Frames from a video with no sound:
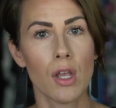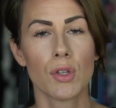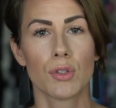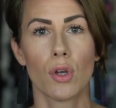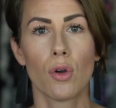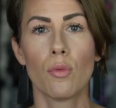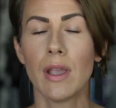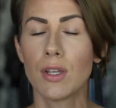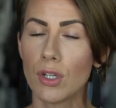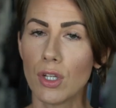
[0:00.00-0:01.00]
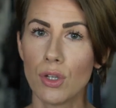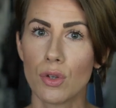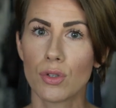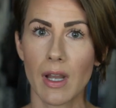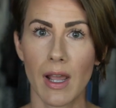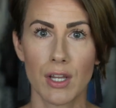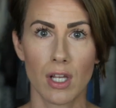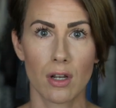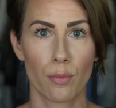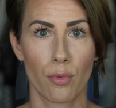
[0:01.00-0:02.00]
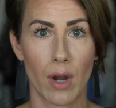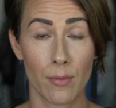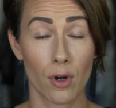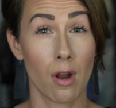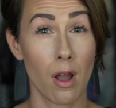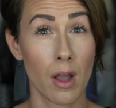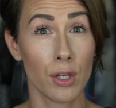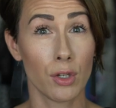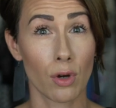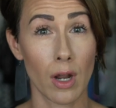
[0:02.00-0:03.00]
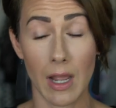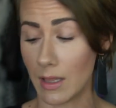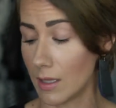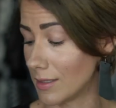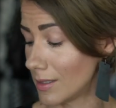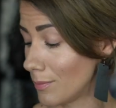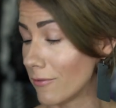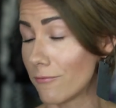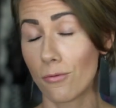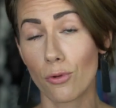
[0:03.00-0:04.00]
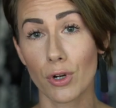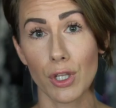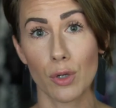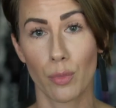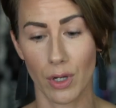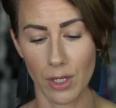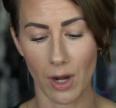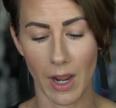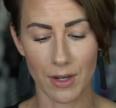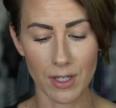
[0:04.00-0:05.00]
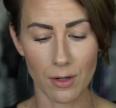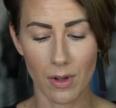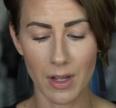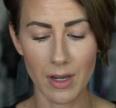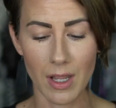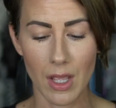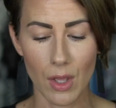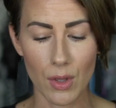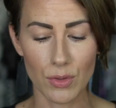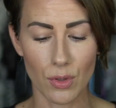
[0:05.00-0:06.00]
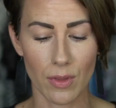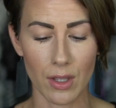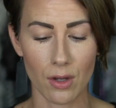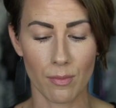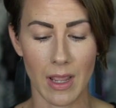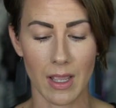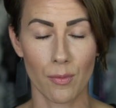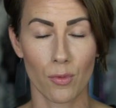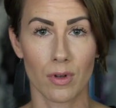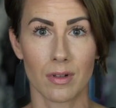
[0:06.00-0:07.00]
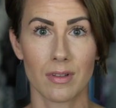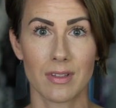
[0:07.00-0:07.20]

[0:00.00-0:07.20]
So make sure you use an eyeshadow primer on your eyelids before you put your eyeshadow on so that your makeup will